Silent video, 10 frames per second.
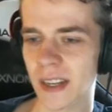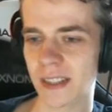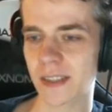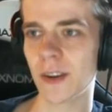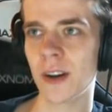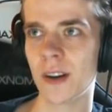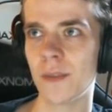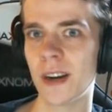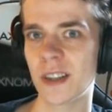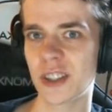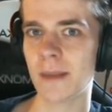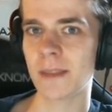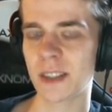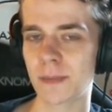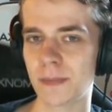that where
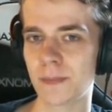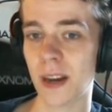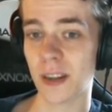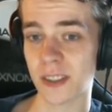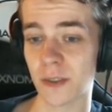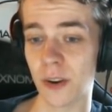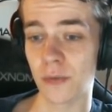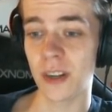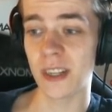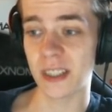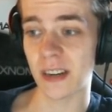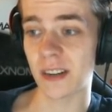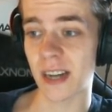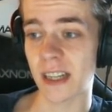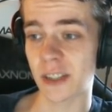Shaman spells really
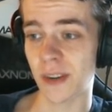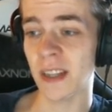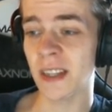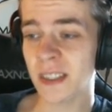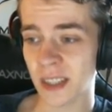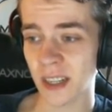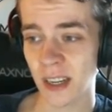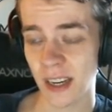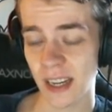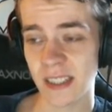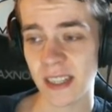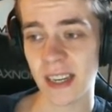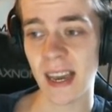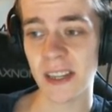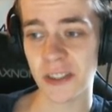synergize well is the
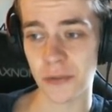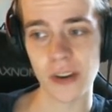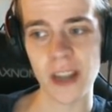cast of